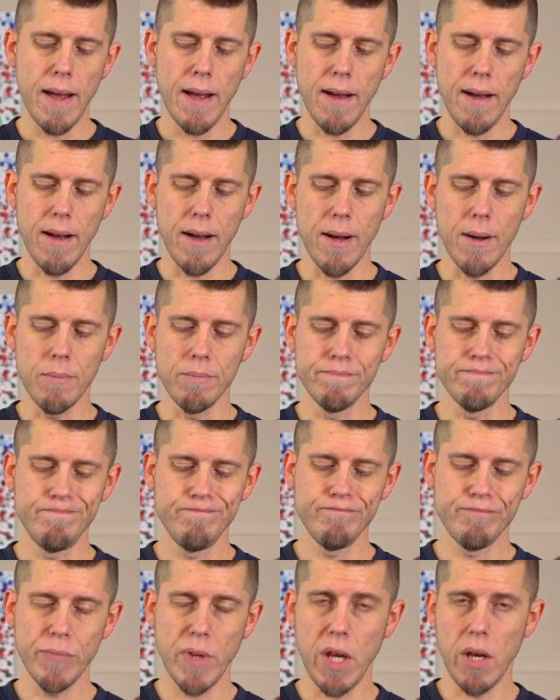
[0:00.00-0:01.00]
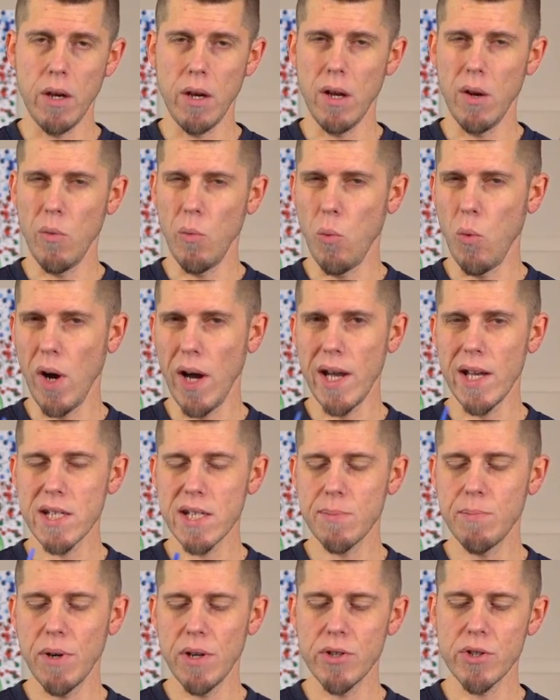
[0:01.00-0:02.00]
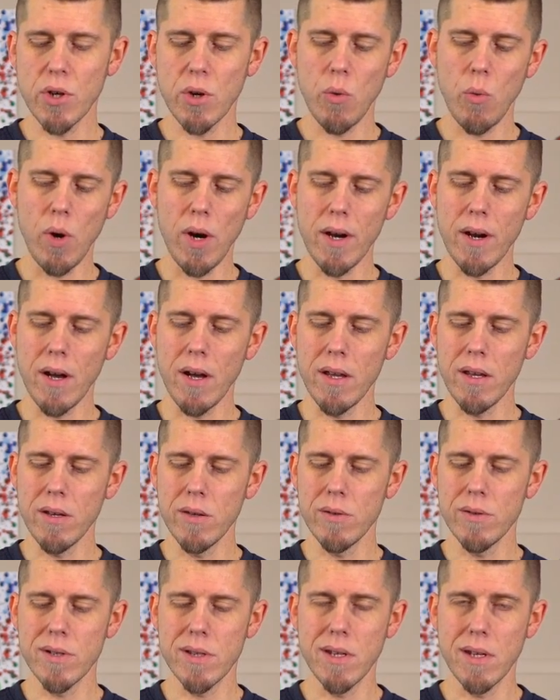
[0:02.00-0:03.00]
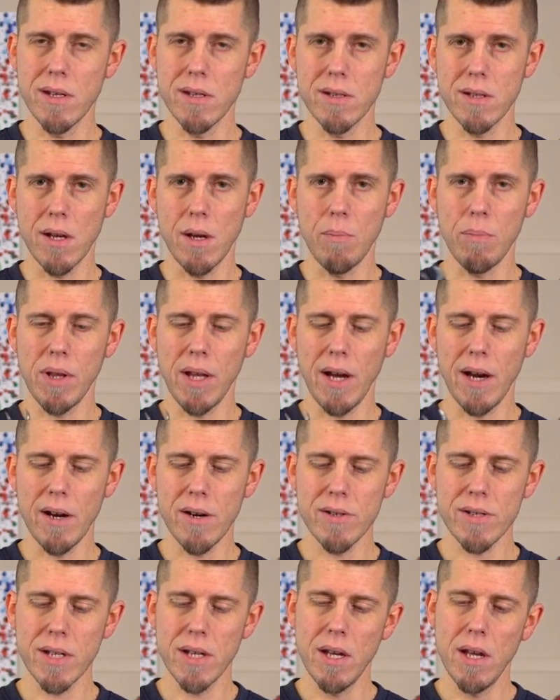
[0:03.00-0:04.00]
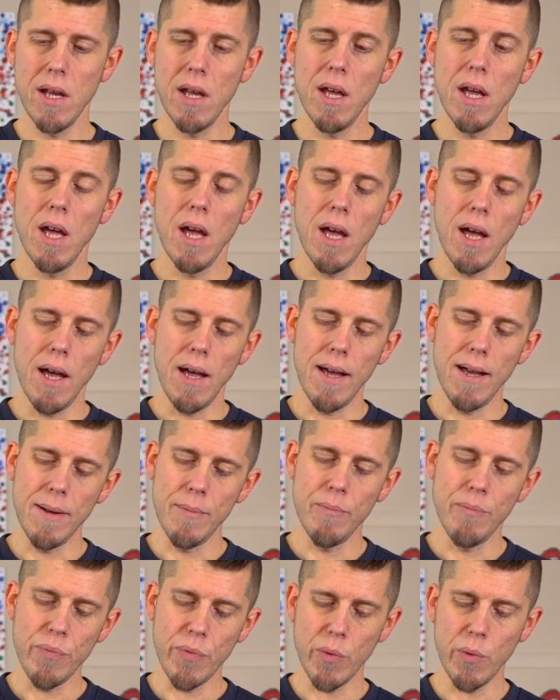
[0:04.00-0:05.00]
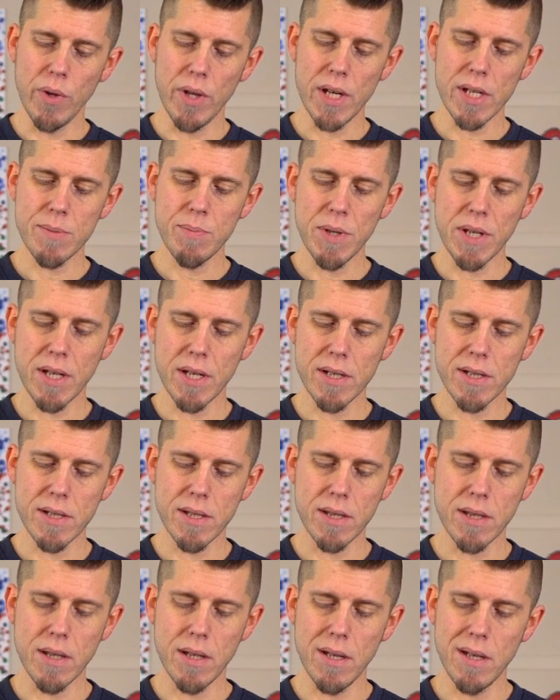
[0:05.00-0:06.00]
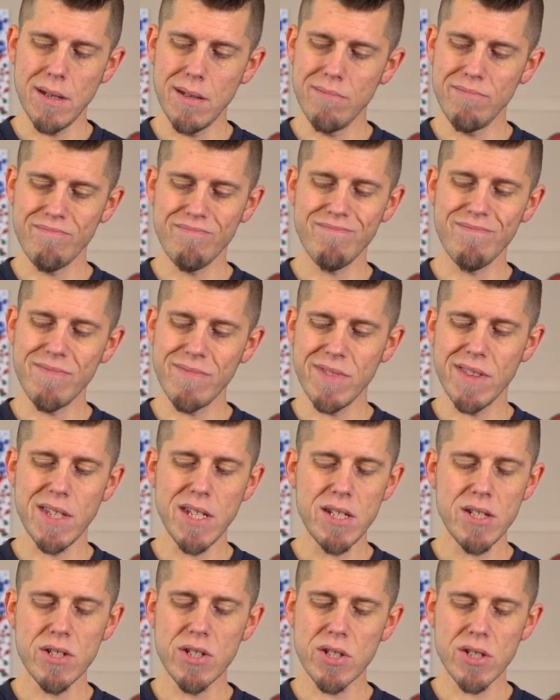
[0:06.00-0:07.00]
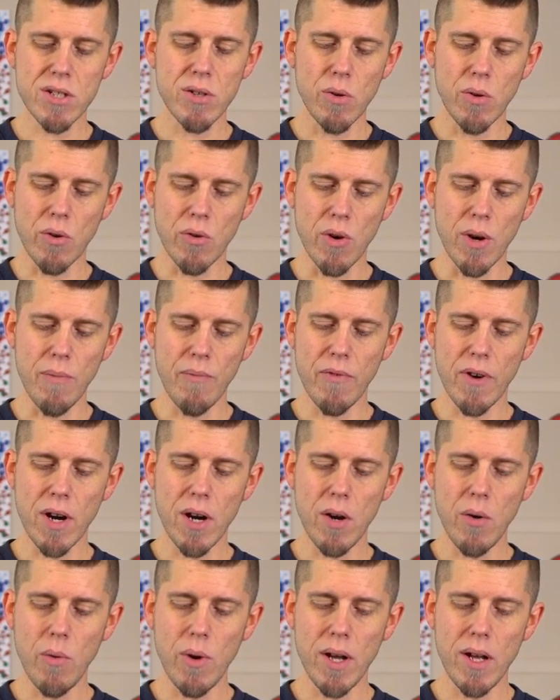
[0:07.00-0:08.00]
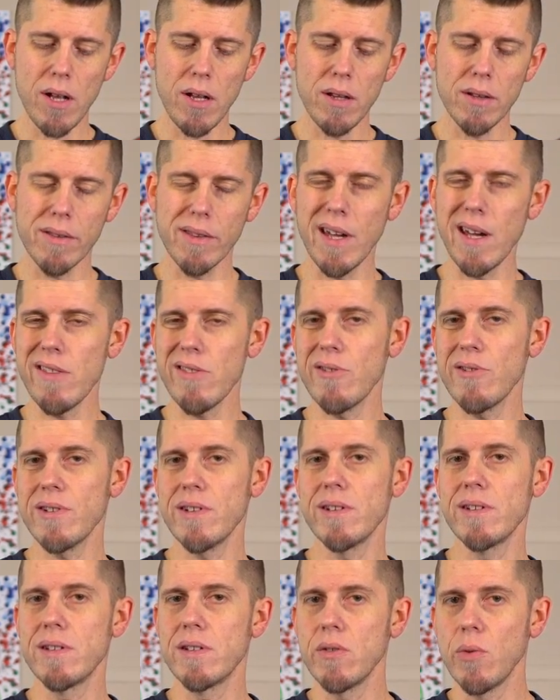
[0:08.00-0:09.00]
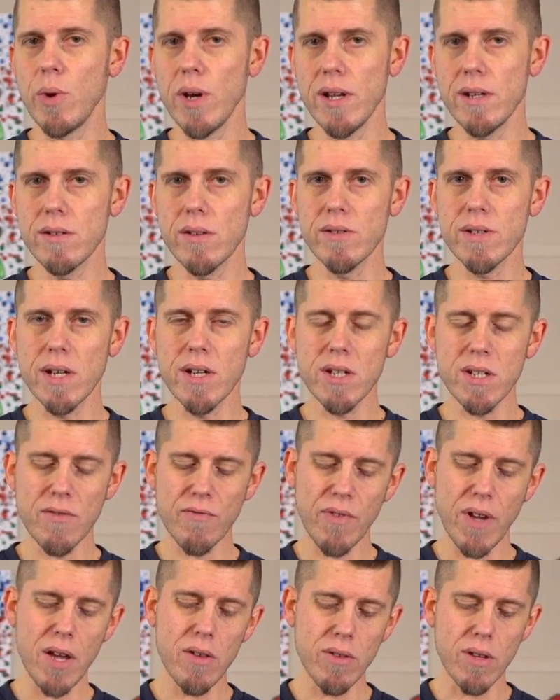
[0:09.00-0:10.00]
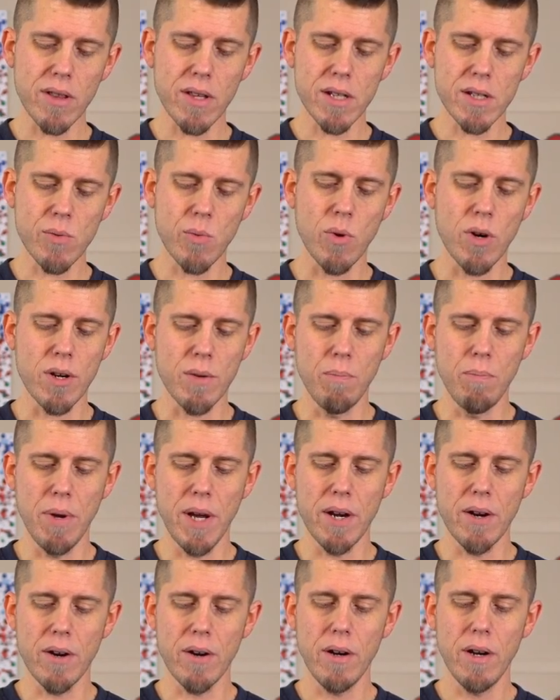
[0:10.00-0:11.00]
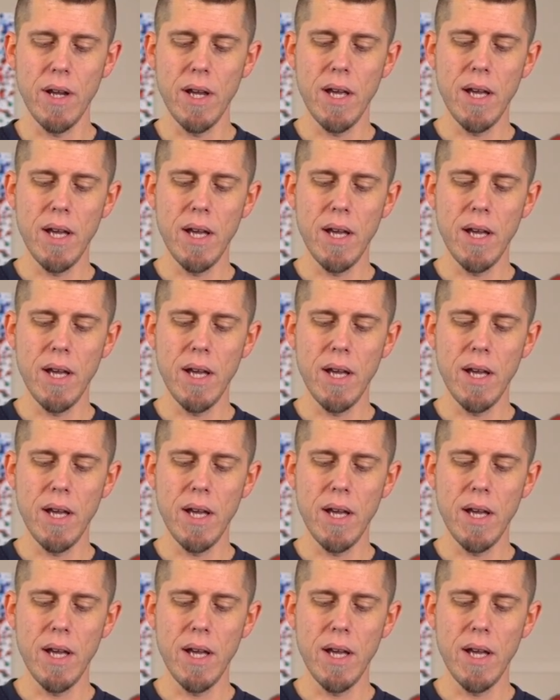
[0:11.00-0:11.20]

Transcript: And why a spudger? Why not use these pliers? Well, that's because these just don't grip very well. Neither did tweezers. I just found that this worked better.